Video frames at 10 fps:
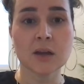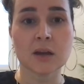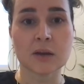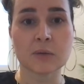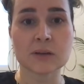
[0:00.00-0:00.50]

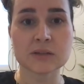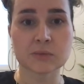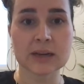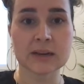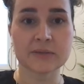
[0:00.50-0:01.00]
was
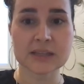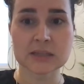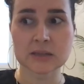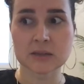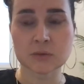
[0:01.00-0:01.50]
really
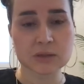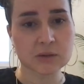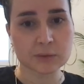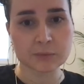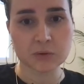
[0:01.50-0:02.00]
invested in a Swiss
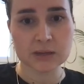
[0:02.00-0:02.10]
crypto